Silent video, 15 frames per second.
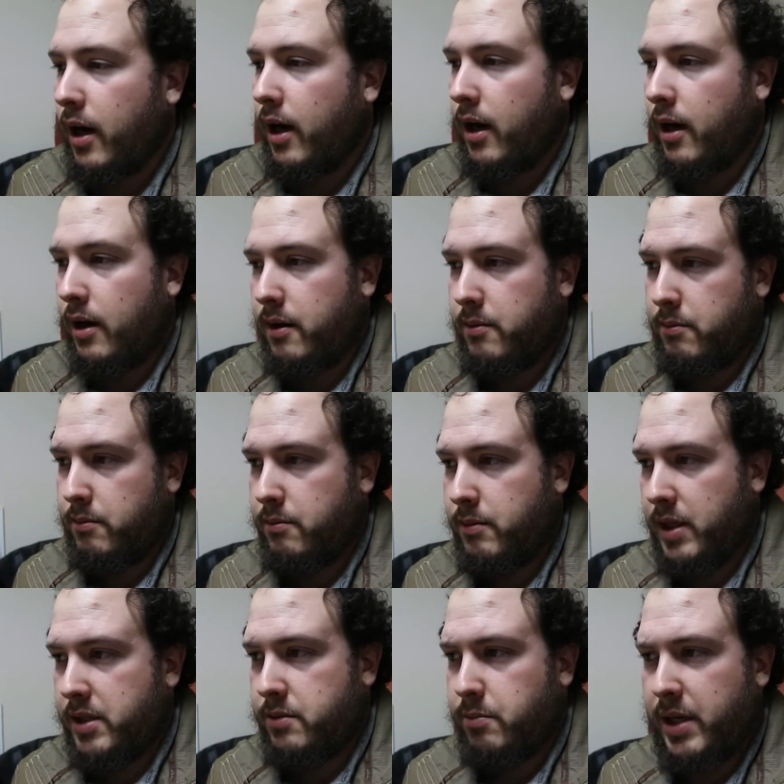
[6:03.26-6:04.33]
um,
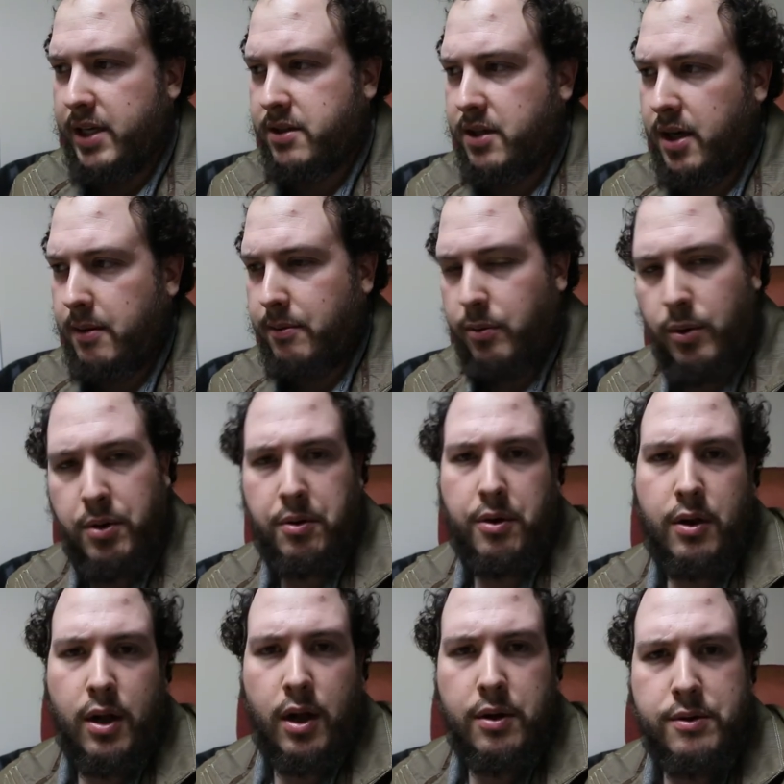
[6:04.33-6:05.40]
is messed up to where it'll
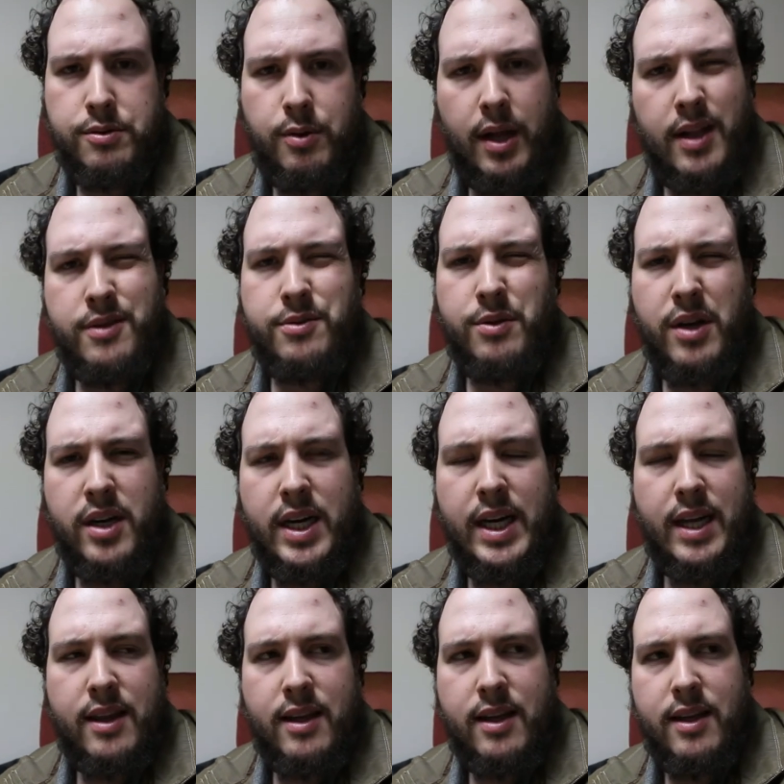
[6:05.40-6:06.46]
close while it's running,
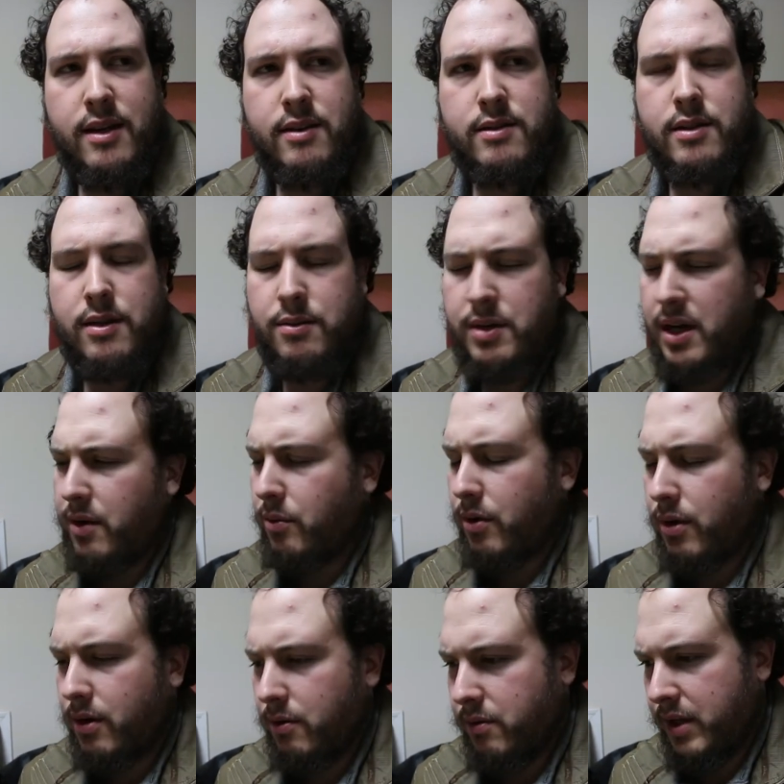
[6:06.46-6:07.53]
I think. So we've got to
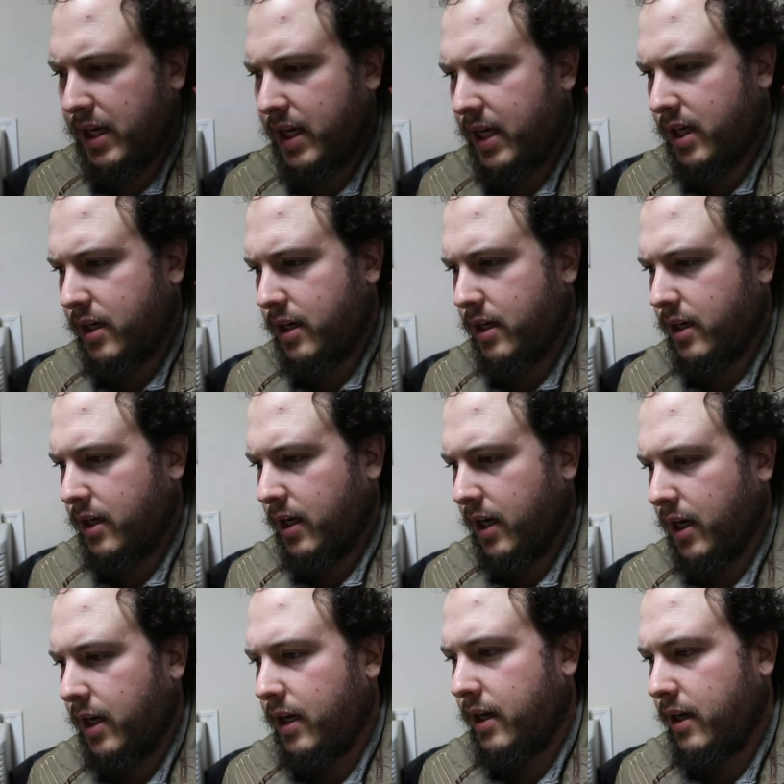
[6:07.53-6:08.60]
work on that.
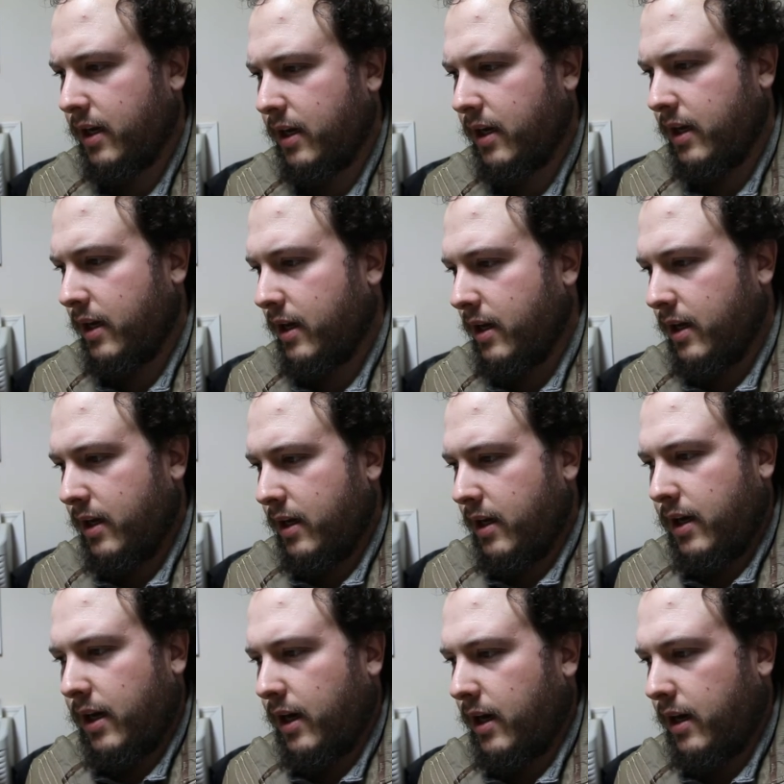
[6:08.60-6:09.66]
And
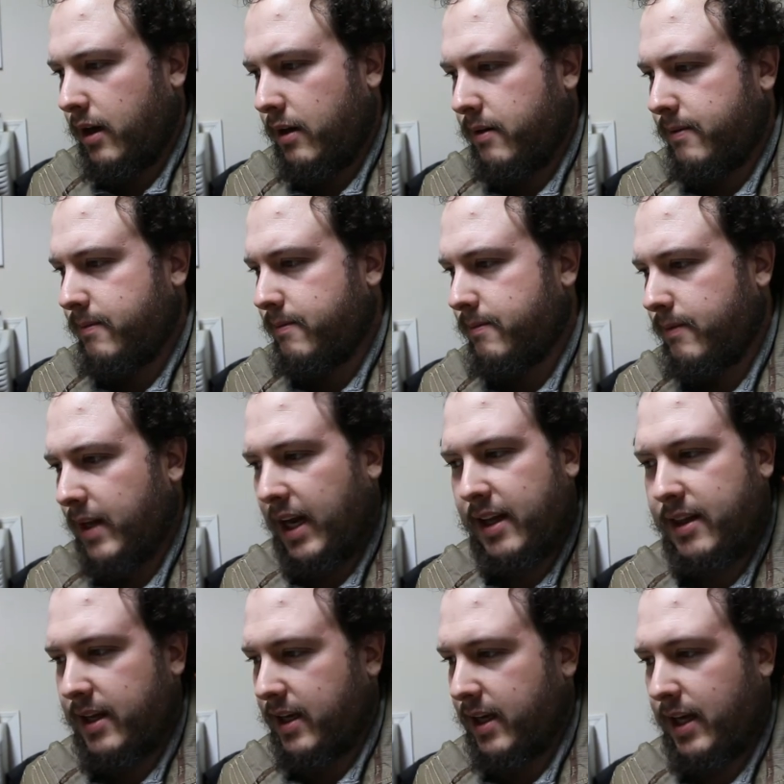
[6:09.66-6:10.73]
uh, I
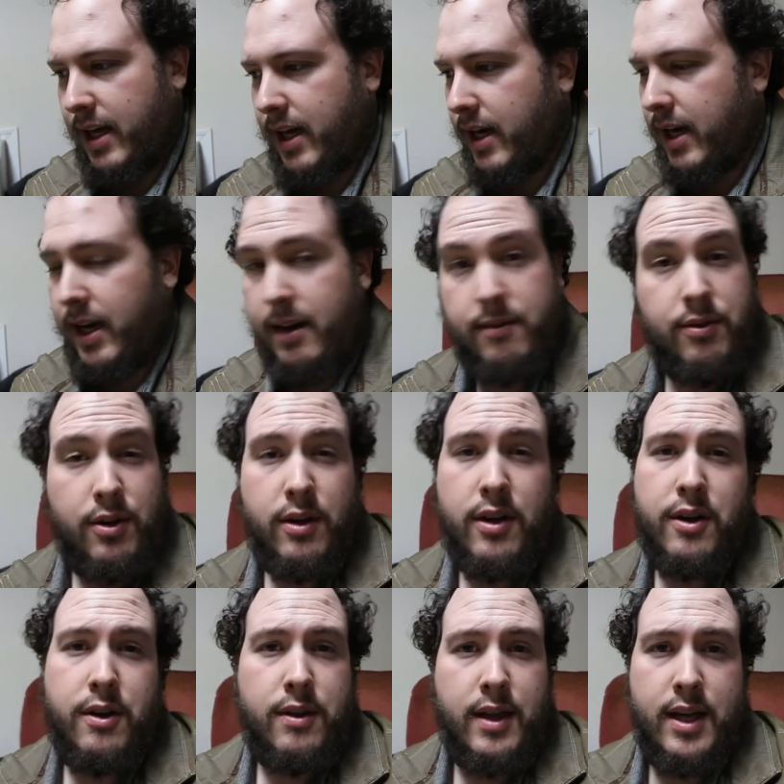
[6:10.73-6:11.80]
think he had a handful of
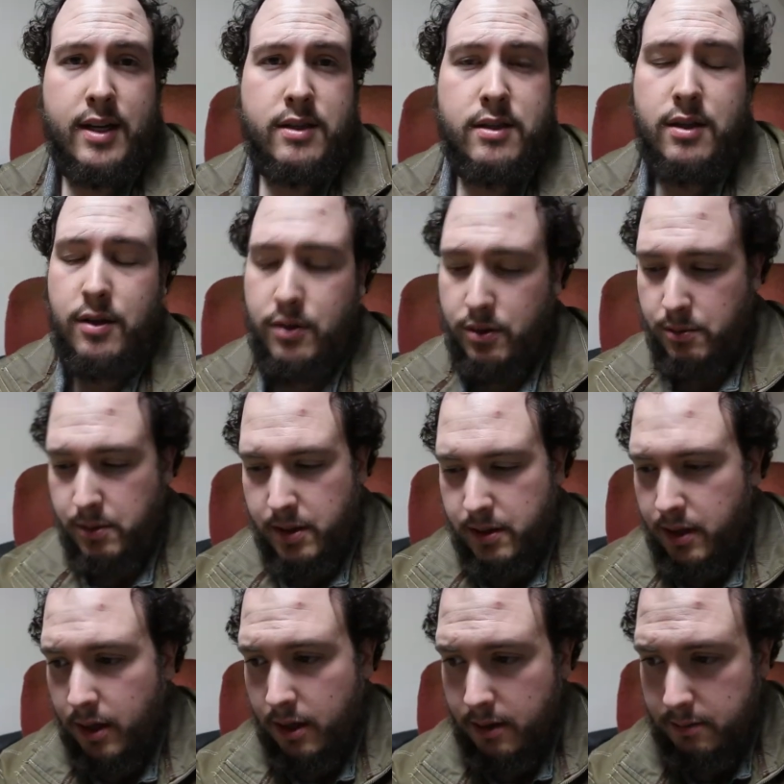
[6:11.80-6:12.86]
other things too.
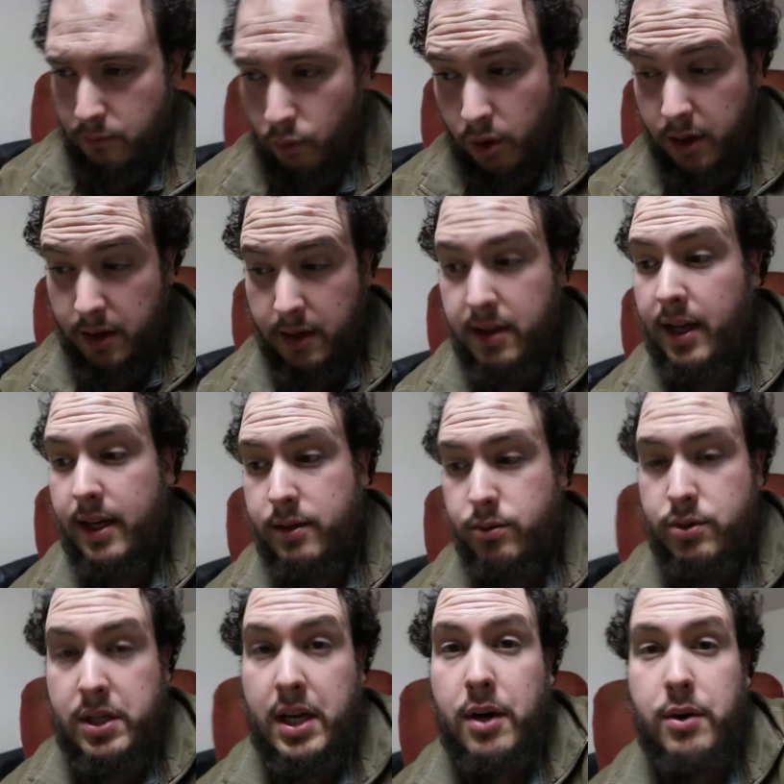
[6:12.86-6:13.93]
But um, one of the things
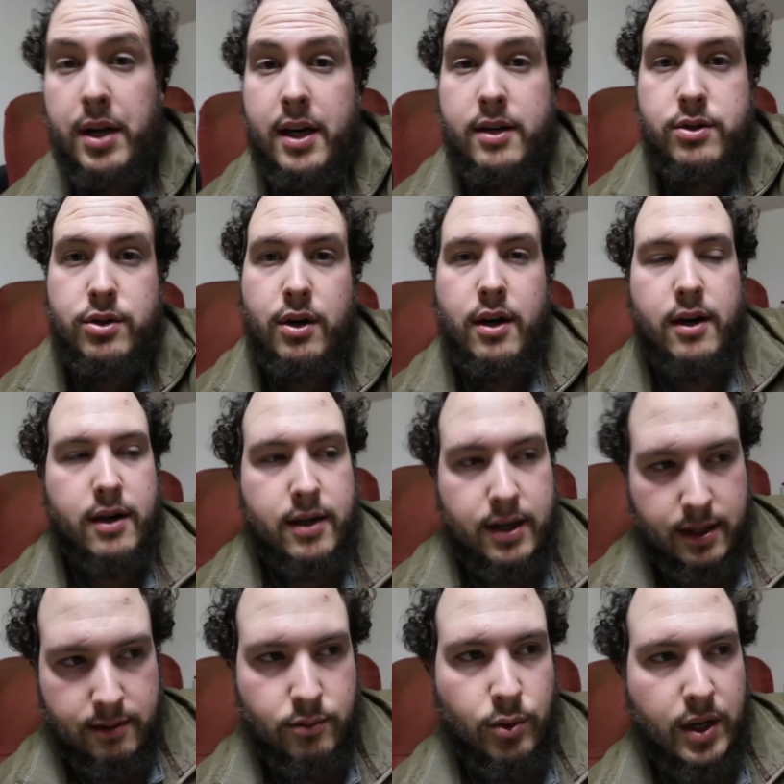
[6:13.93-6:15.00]
was to go get his truck,
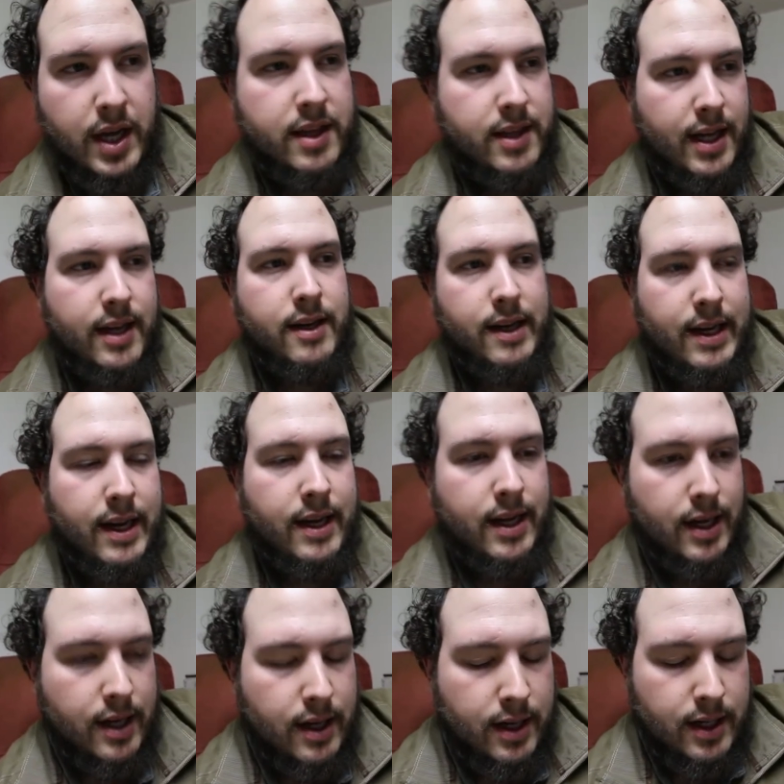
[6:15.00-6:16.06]
and we got that
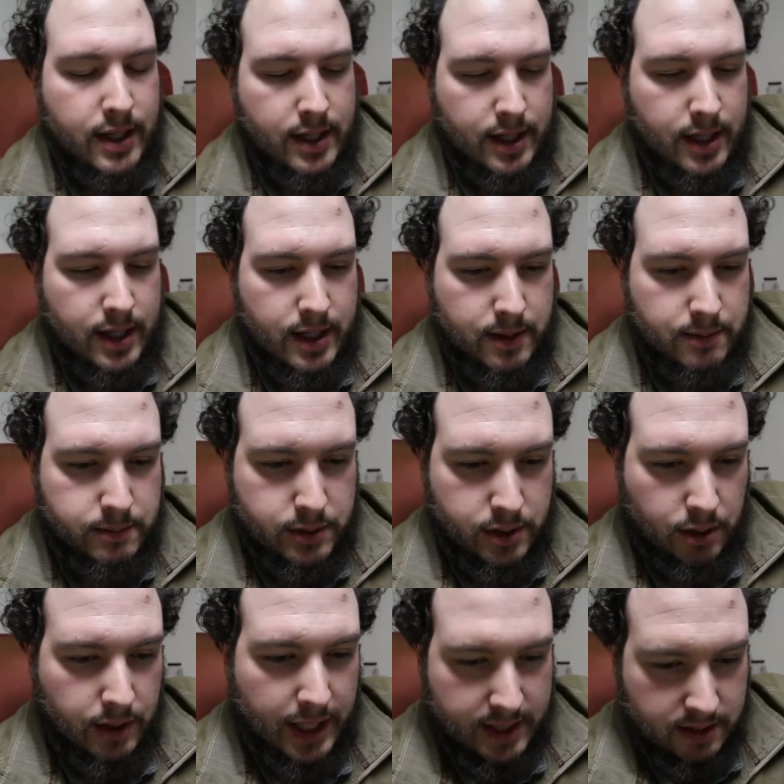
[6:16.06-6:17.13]
today. Um,
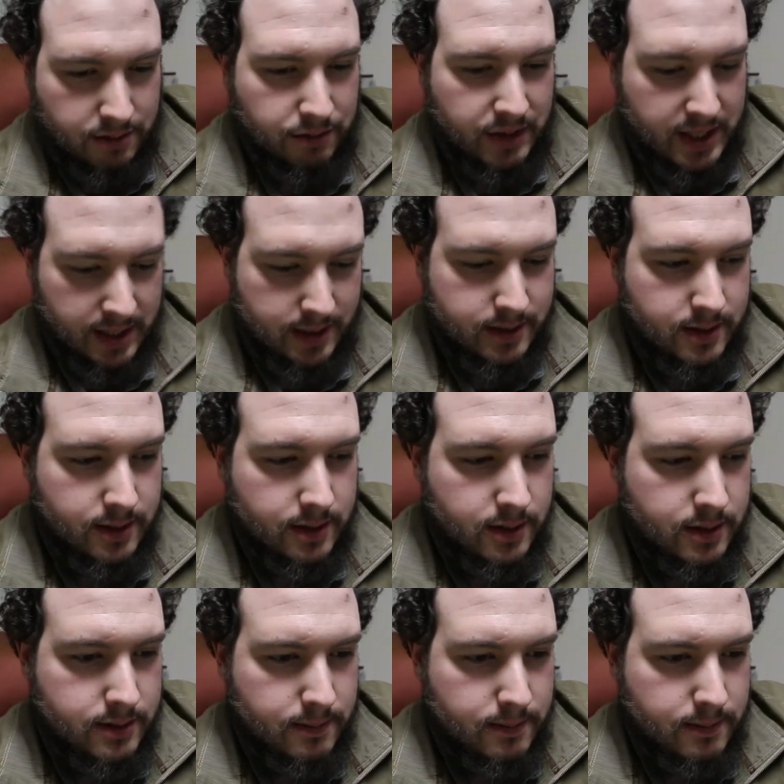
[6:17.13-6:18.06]
so that's fixed,